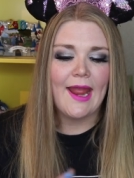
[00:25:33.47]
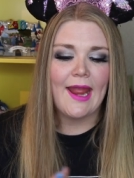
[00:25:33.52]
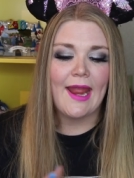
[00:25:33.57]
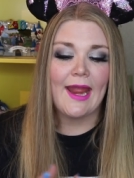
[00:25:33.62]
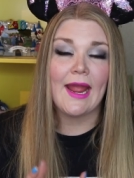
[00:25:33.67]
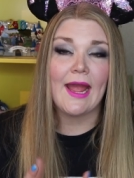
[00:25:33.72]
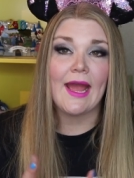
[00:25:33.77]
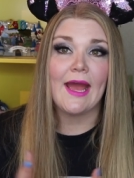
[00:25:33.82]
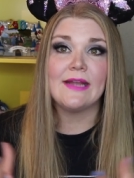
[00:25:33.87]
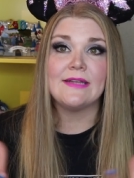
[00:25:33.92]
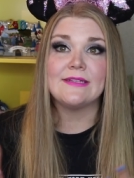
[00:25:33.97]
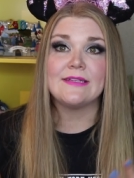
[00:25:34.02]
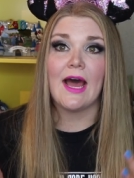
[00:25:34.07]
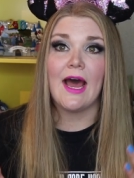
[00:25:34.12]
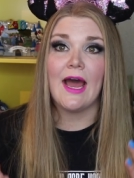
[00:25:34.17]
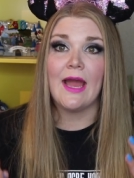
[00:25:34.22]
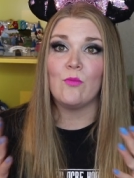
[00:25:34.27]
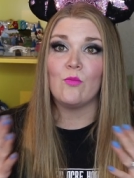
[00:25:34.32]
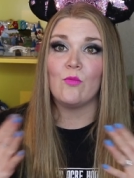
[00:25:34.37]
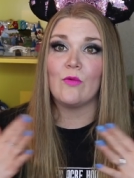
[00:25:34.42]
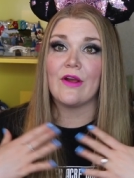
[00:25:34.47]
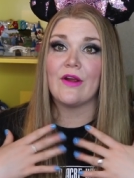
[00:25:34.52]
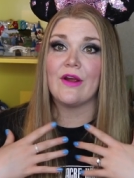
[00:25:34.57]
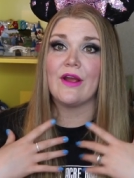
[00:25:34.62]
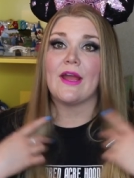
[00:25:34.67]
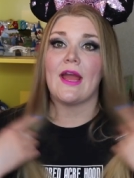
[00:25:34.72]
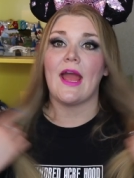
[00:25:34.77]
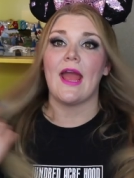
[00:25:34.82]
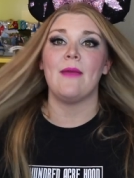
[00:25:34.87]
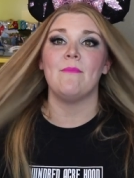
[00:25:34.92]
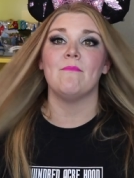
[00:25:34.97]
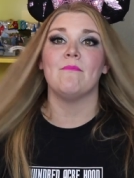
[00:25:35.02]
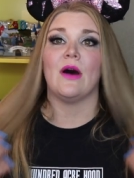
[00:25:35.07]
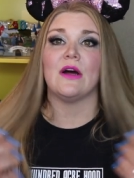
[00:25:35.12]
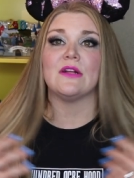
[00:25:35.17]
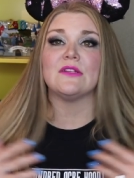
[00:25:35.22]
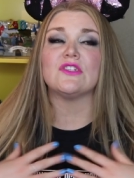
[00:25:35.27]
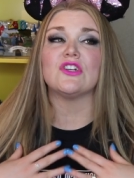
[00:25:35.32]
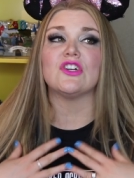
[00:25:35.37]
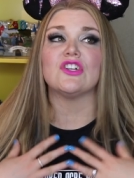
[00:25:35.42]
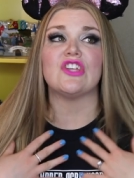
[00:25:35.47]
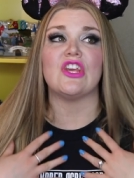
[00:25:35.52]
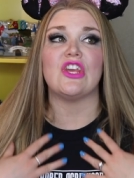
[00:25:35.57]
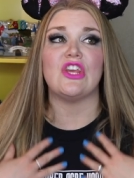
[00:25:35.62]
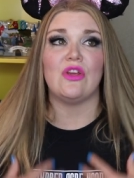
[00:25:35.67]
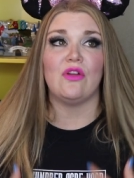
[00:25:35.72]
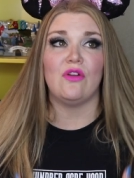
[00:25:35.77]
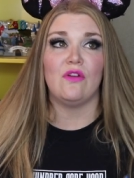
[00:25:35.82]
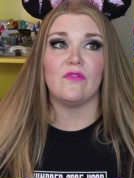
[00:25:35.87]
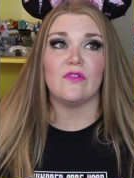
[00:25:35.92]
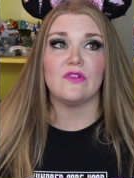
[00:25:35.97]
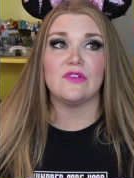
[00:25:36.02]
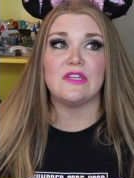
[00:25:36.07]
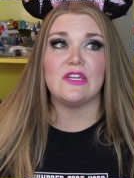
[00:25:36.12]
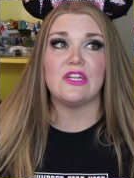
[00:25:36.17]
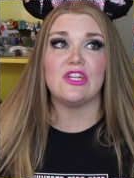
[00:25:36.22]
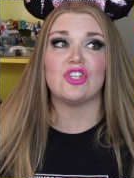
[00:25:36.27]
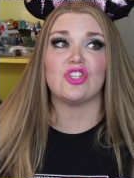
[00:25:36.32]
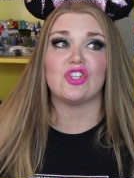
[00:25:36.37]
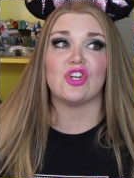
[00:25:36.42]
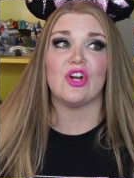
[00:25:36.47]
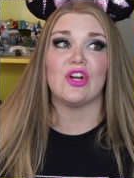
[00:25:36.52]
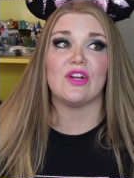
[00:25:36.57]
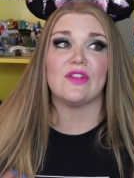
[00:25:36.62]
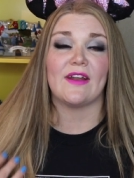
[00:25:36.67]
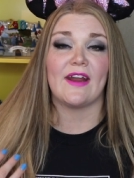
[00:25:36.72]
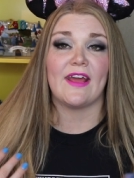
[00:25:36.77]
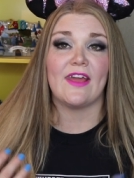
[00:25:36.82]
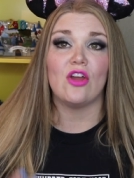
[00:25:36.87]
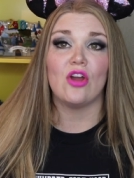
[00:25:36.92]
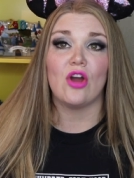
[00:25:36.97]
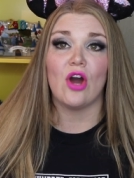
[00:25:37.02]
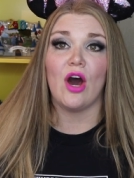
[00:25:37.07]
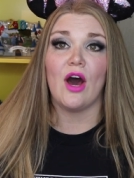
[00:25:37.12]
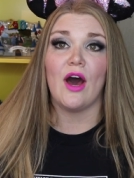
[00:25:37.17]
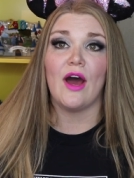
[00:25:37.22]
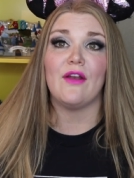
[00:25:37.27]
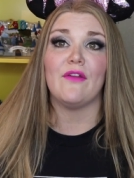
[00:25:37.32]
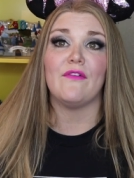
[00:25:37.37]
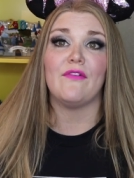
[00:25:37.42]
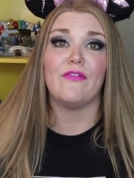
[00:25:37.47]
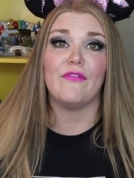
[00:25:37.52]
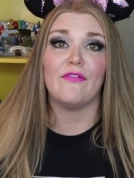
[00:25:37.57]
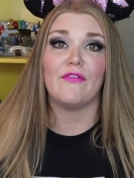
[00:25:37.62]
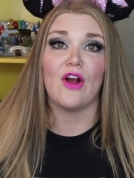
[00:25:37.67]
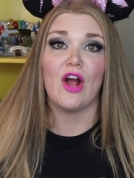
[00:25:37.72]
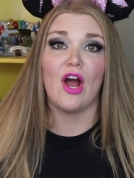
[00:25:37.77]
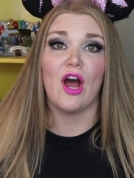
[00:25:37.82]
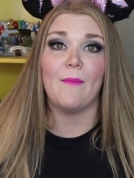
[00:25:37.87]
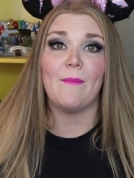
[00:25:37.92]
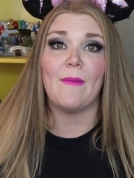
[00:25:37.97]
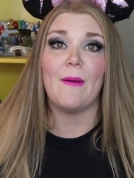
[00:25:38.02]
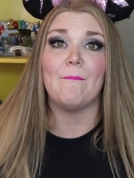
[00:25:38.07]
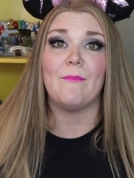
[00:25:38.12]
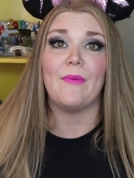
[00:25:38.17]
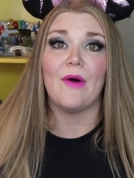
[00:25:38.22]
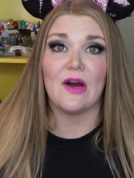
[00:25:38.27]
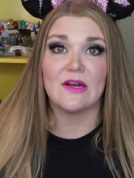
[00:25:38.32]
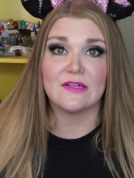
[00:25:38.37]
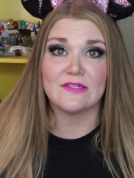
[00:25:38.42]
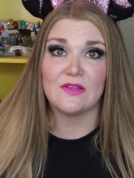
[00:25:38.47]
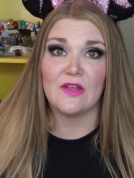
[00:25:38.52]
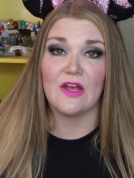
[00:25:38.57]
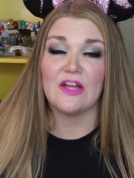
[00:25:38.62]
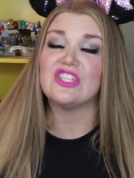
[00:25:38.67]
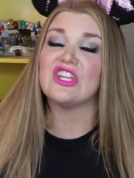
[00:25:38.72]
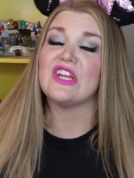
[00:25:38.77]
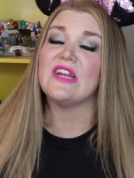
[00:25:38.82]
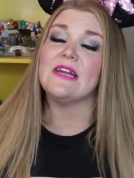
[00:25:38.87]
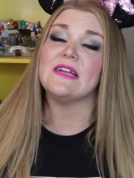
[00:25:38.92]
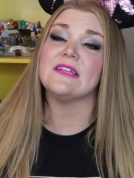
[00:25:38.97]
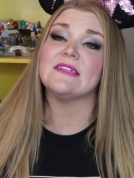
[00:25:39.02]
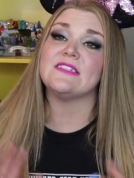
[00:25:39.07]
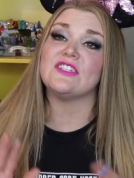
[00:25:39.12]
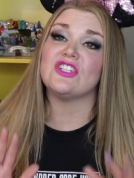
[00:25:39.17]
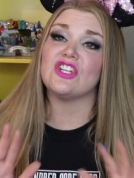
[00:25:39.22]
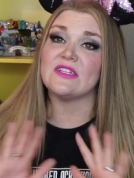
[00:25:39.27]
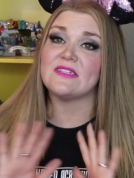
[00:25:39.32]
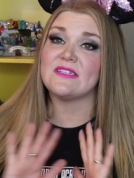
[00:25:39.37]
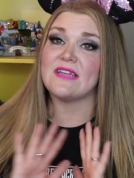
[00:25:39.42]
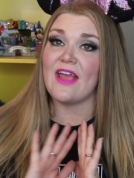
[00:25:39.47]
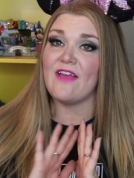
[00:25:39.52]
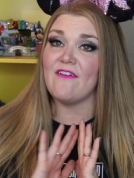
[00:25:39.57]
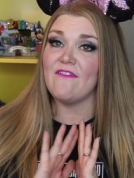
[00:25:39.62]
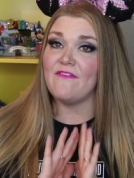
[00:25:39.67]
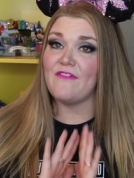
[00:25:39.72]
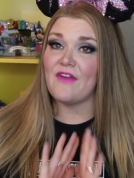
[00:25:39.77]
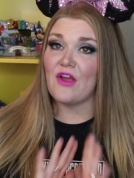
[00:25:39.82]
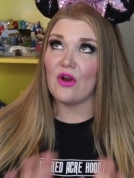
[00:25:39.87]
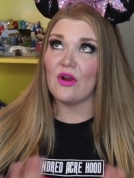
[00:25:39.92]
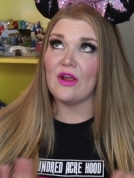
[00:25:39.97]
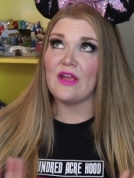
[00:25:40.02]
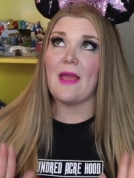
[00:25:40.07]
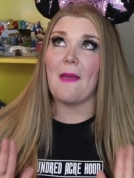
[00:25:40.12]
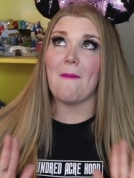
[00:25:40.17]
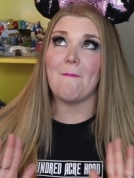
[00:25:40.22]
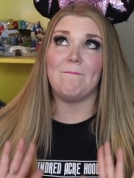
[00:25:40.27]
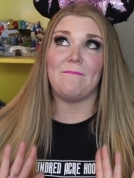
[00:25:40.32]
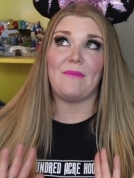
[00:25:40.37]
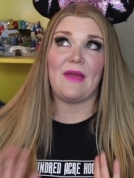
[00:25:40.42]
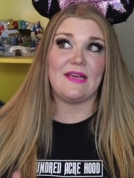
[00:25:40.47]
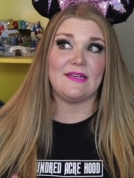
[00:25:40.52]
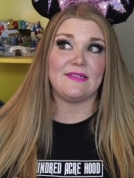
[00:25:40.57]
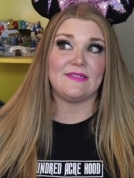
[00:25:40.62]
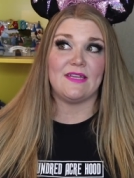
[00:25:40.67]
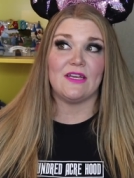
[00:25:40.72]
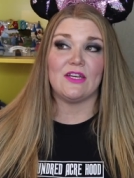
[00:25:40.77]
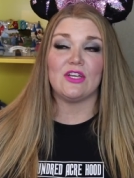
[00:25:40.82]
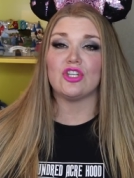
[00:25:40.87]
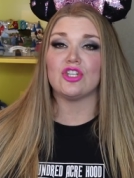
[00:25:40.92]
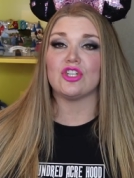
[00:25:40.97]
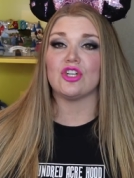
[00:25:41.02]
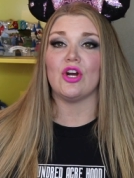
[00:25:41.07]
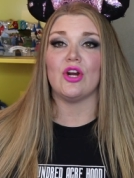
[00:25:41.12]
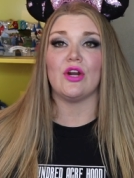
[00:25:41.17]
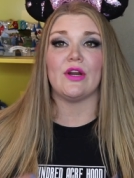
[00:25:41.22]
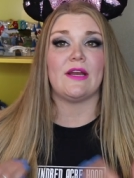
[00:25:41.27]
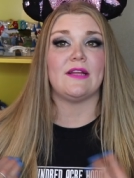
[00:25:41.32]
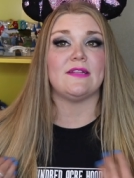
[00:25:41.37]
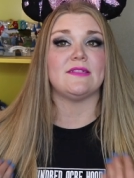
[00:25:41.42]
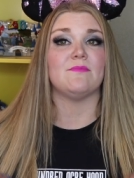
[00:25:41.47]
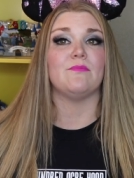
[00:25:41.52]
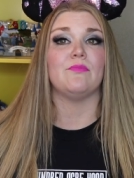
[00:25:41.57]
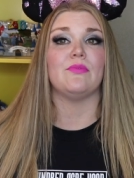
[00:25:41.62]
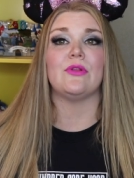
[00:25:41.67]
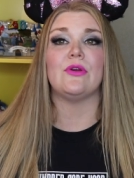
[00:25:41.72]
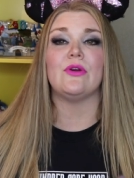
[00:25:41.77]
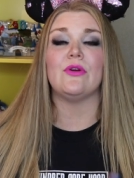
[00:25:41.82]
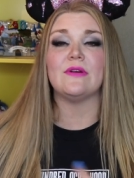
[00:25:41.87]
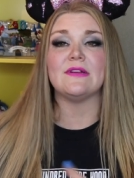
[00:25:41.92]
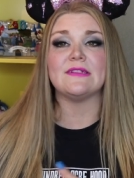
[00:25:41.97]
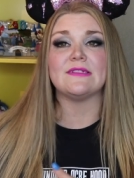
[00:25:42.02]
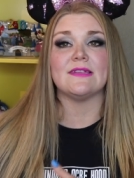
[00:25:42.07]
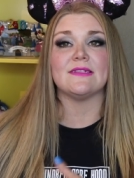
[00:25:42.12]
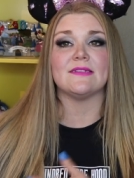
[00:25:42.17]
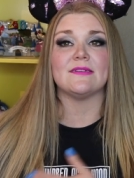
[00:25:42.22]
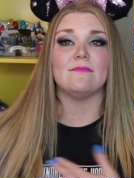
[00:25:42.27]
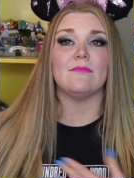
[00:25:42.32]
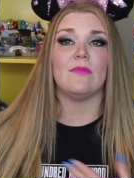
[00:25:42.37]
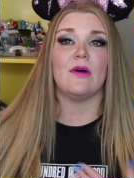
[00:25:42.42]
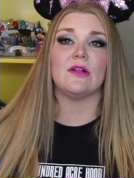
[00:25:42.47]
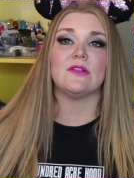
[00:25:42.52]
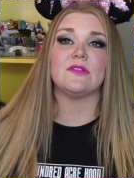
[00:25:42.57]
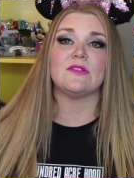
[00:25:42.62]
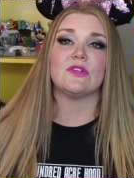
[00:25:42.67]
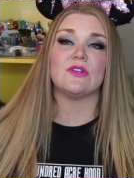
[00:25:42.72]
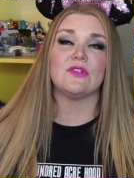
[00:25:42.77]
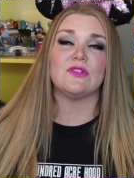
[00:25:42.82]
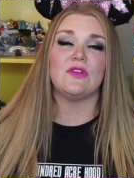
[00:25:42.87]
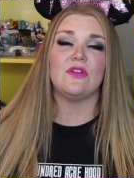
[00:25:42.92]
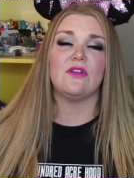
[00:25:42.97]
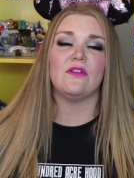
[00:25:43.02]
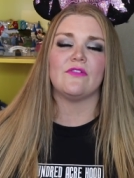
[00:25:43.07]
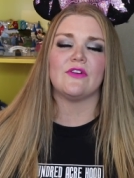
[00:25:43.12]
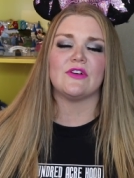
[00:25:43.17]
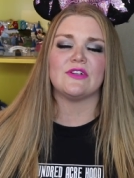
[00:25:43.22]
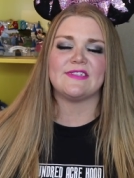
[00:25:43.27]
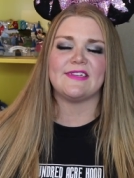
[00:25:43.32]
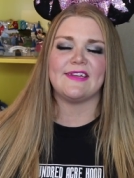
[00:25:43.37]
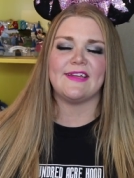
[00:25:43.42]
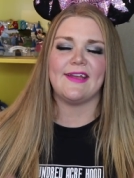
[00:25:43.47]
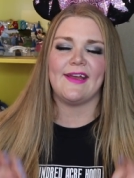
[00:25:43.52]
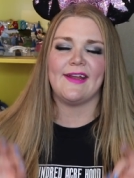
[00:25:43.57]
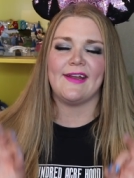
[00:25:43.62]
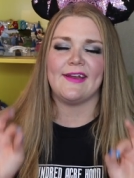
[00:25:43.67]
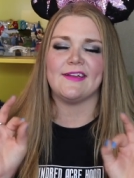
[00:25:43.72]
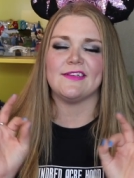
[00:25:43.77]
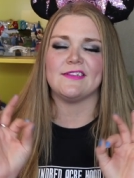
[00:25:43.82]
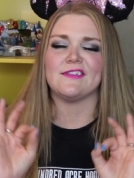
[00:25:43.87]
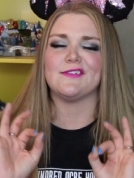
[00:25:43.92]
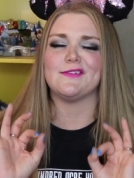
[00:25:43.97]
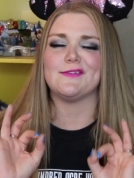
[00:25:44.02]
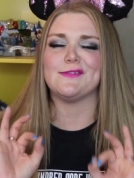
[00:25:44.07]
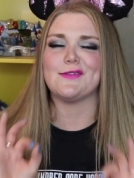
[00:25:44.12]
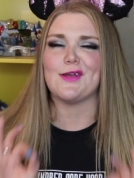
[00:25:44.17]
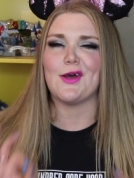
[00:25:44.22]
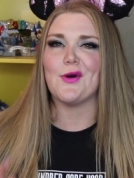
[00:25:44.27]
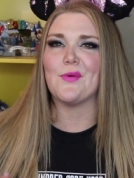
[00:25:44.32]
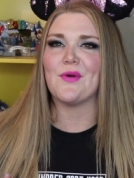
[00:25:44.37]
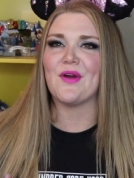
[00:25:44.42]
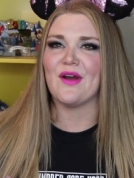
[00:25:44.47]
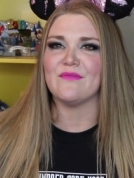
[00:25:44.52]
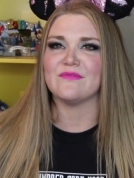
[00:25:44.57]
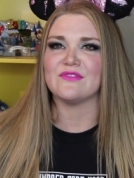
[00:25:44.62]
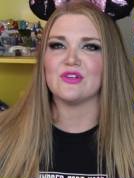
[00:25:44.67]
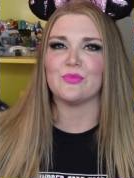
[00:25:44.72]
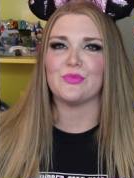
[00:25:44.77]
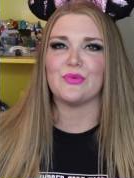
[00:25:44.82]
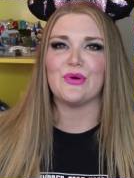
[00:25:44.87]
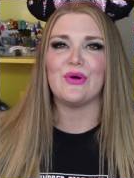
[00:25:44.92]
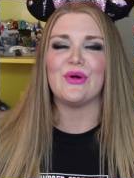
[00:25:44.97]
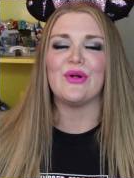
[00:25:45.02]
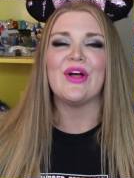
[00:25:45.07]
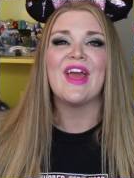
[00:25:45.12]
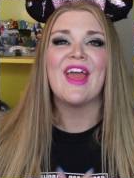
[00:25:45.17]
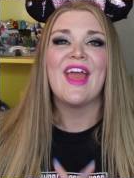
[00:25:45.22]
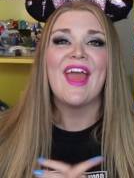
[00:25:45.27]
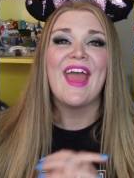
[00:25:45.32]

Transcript: And I'm wearing a Monsters University shirt that I got from Box Lunch, and it is just a very basic shirt. It's blue, it says Monsters University, and it is so comfortable.